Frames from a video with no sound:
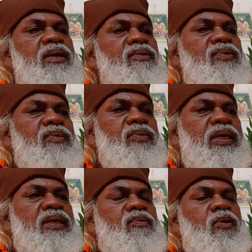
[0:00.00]
From
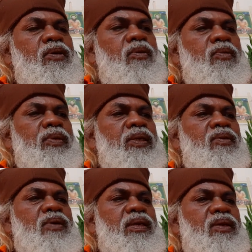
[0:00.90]
that Boha Bhumi,
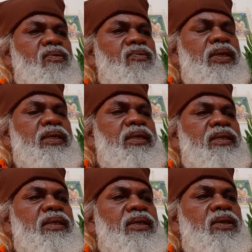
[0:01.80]
you are now waiting in
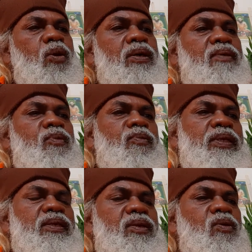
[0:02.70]
the Yoga Bhumi.
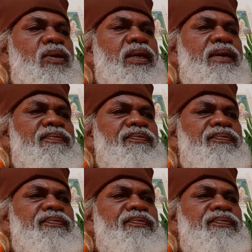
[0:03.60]
Yoga